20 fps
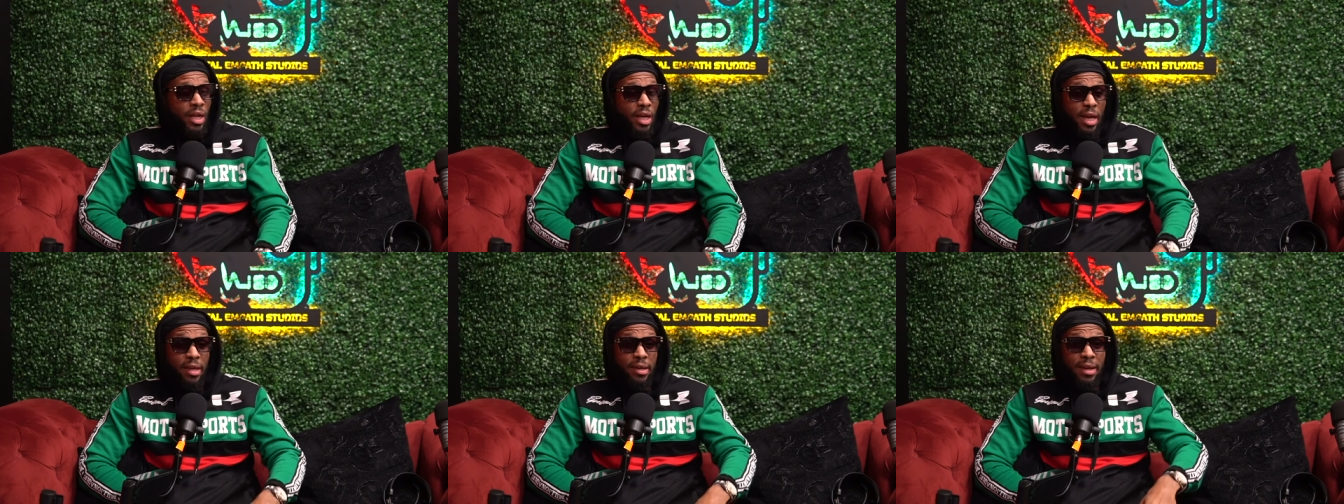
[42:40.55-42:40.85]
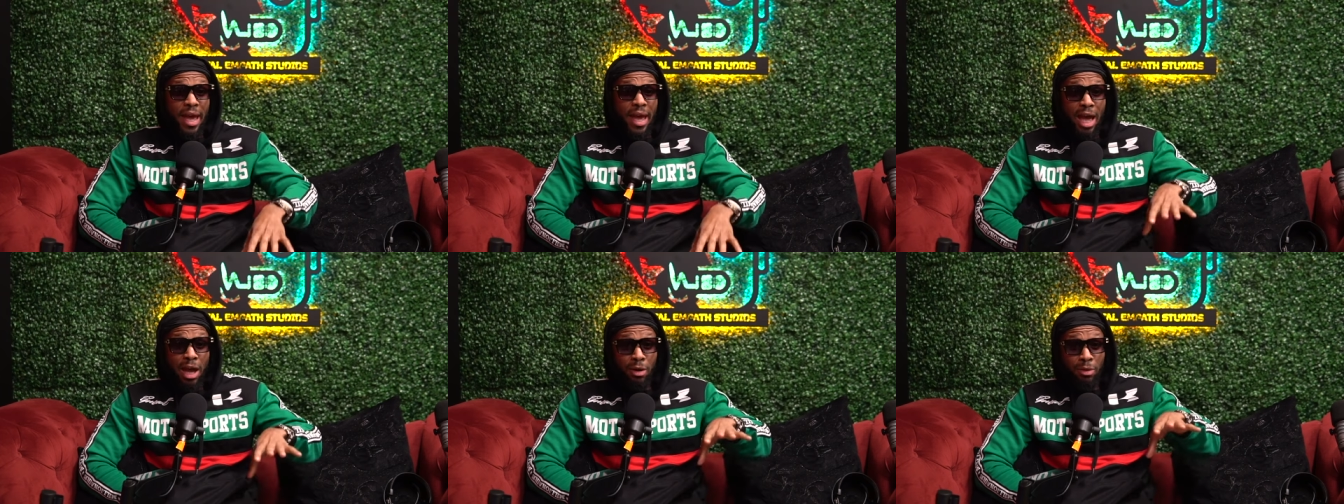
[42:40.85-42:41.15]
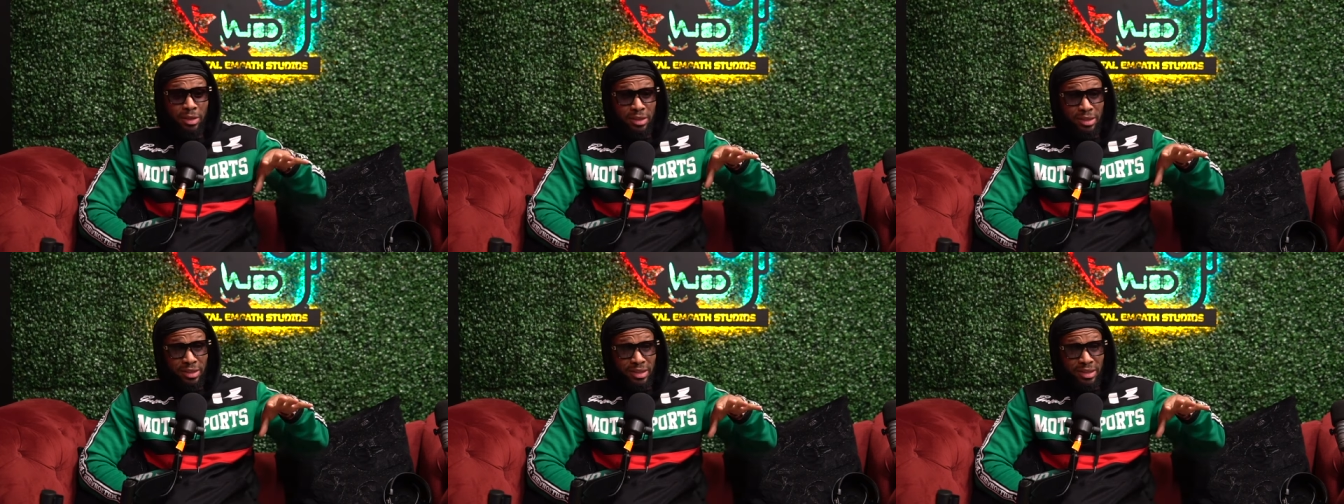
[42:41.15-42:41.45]
And now
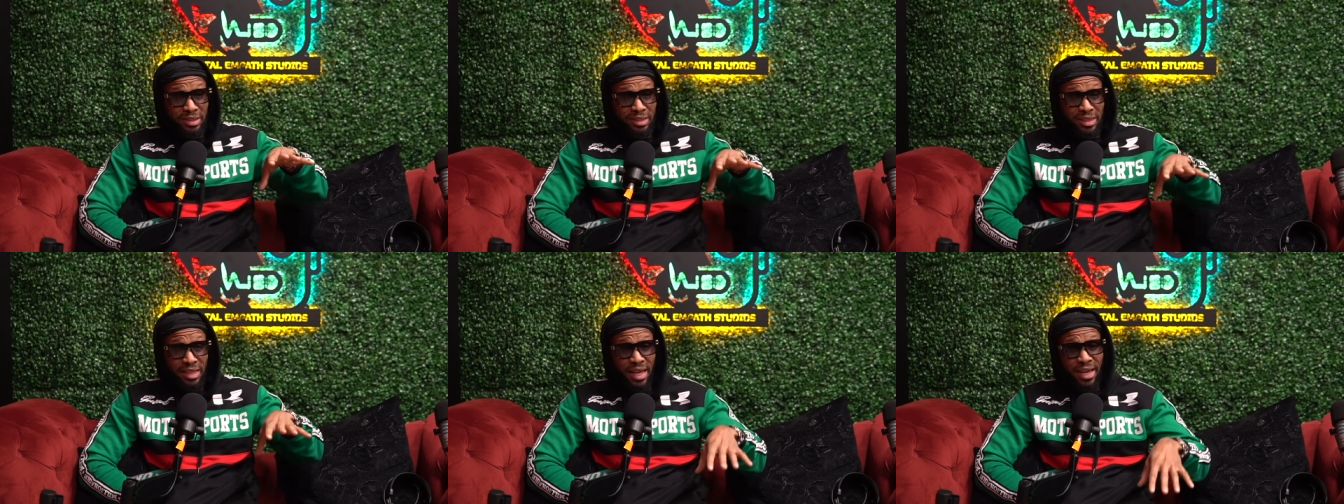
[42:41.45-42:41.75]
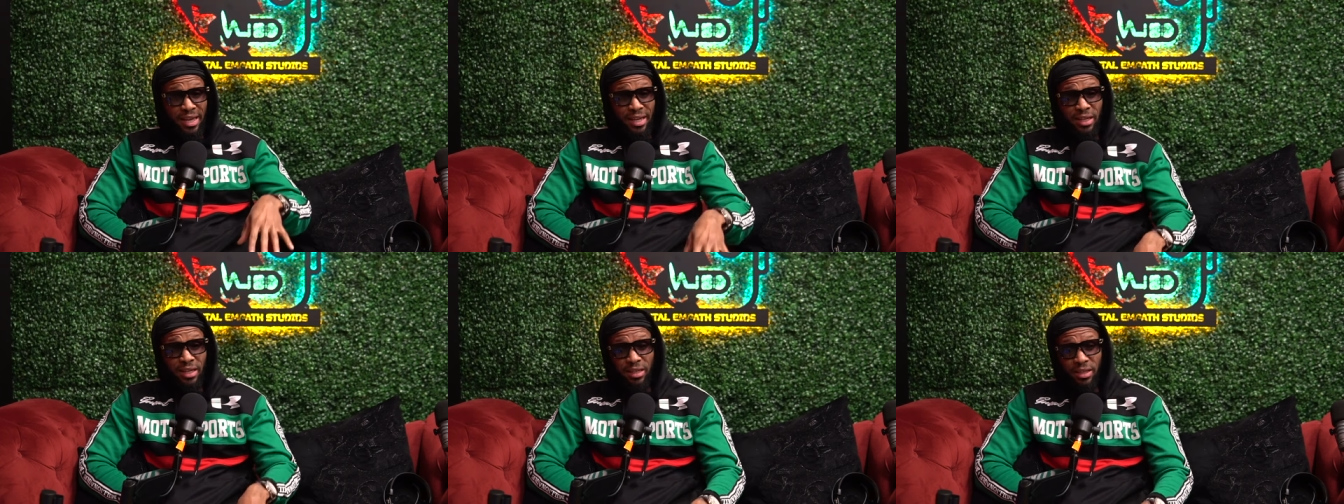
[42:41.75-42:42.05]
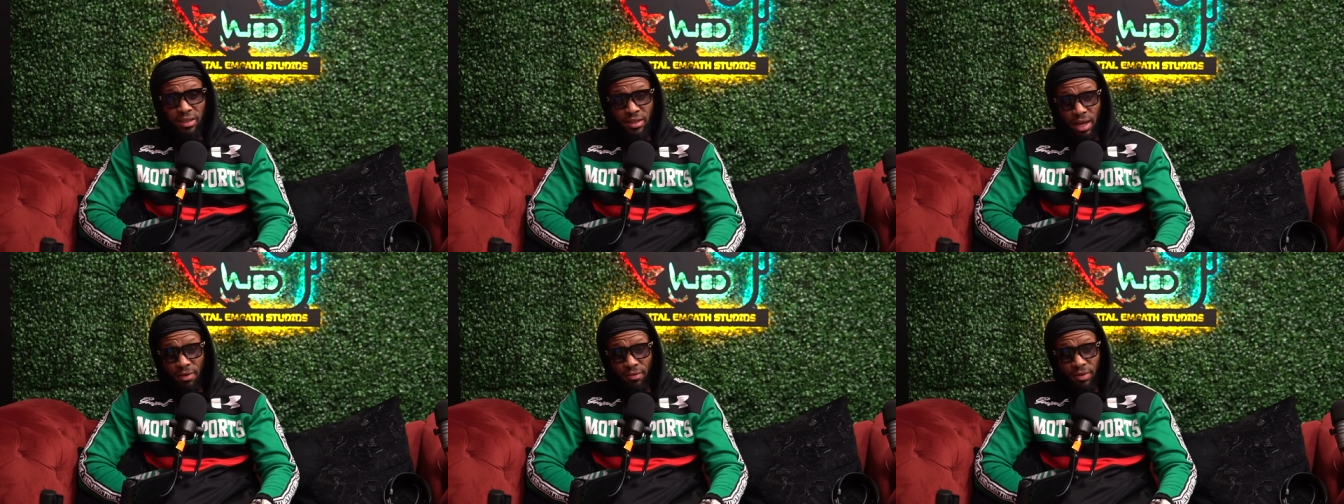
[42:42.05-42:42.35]
it's just like
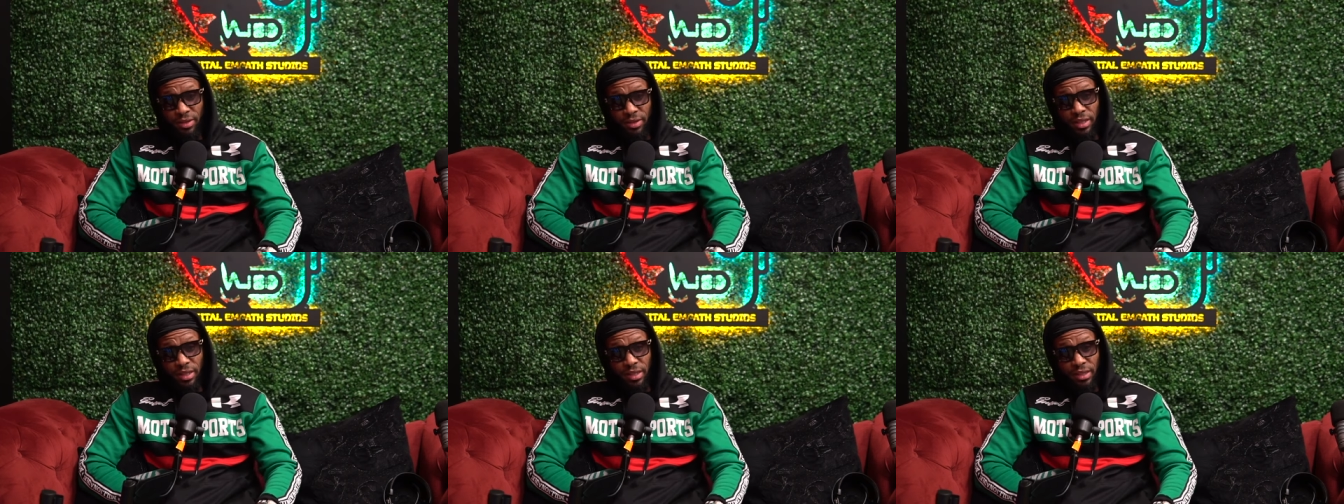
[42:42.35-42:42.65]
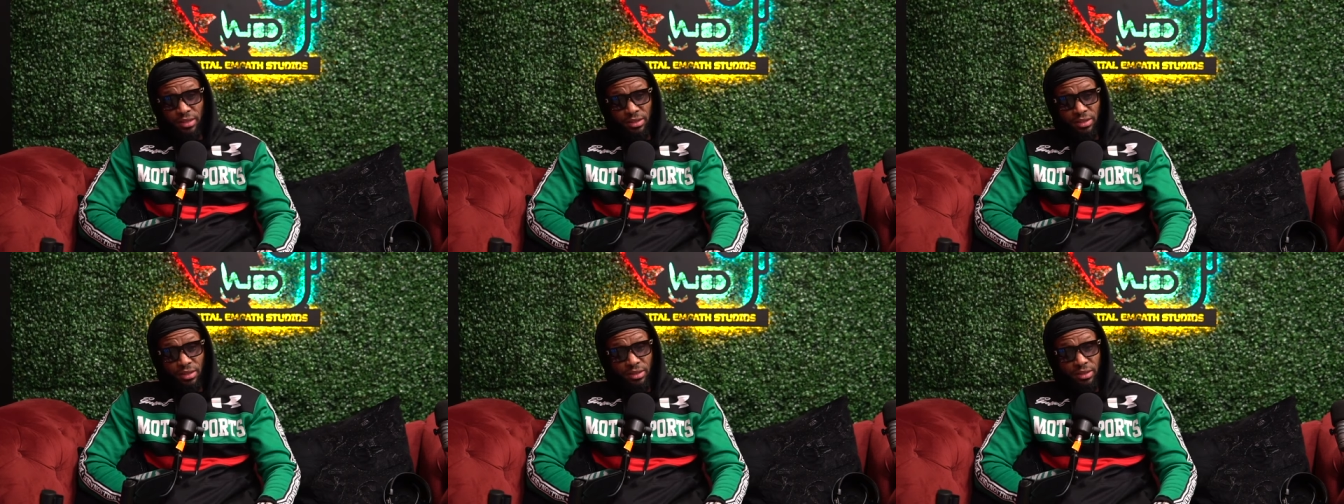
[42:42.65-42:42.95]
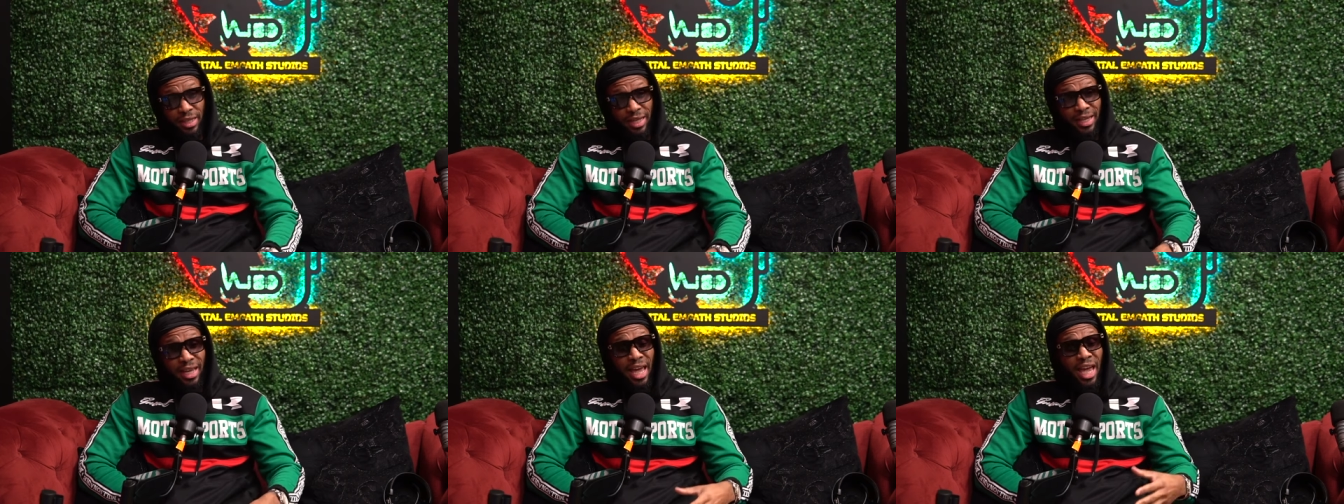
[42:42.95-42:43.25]
everything is
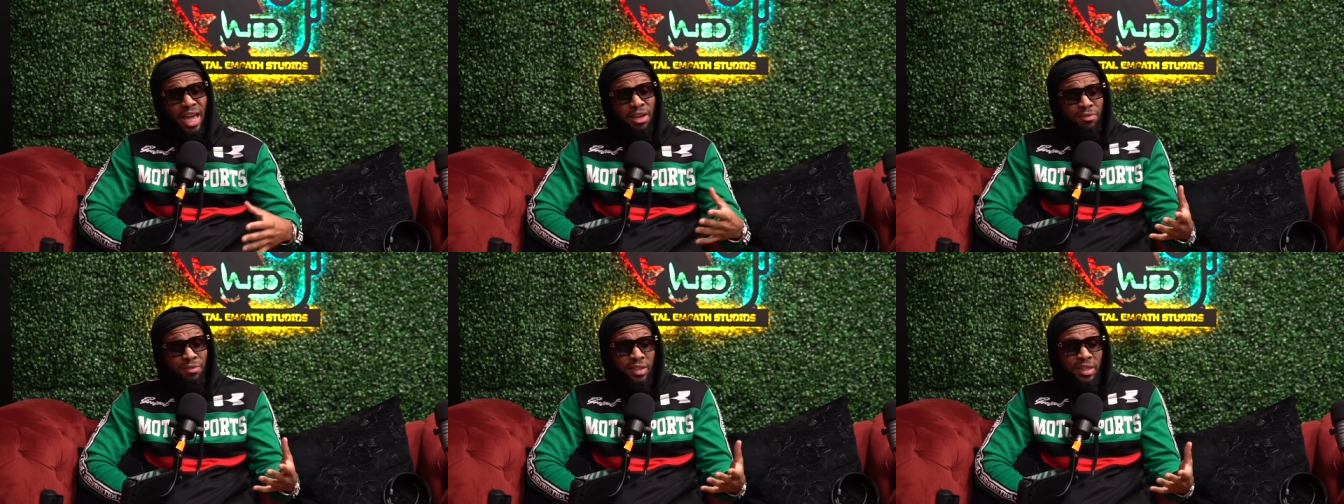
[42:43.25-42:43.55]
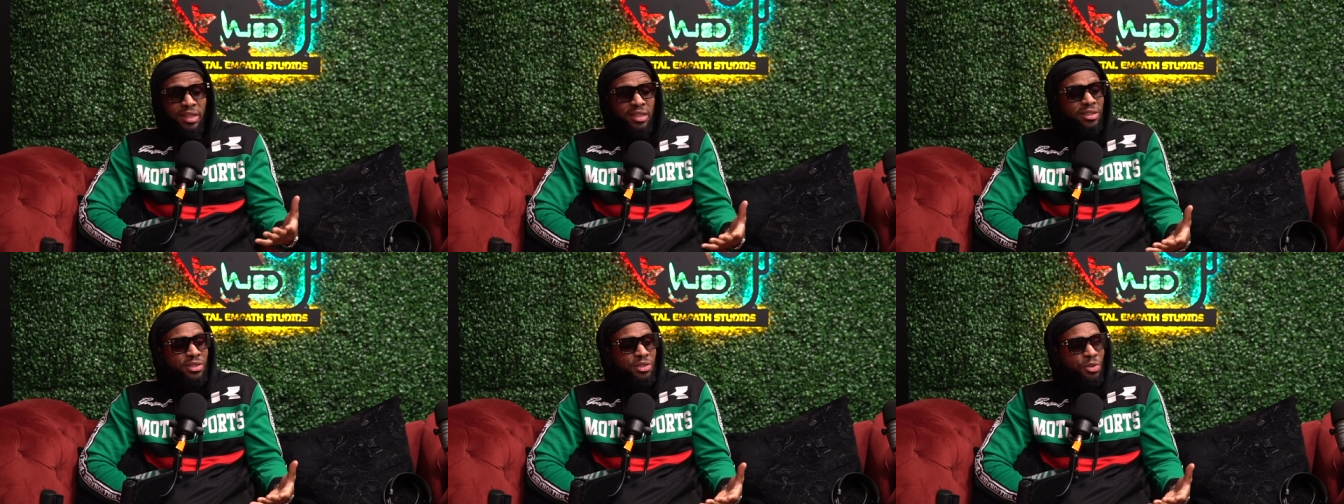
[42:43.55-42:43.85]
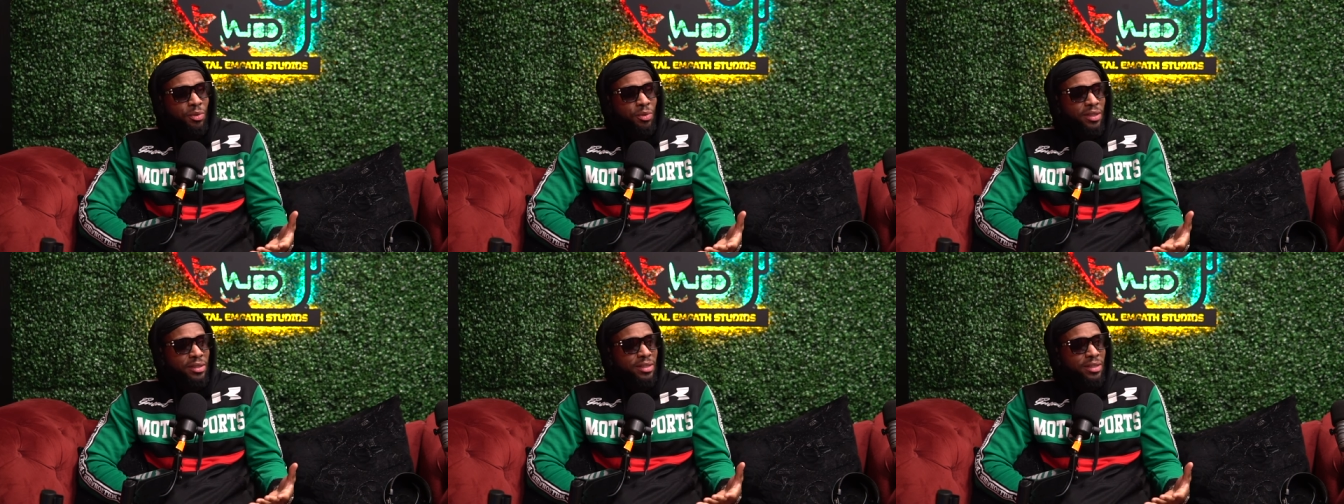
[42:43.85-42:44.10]
just like heavy into it.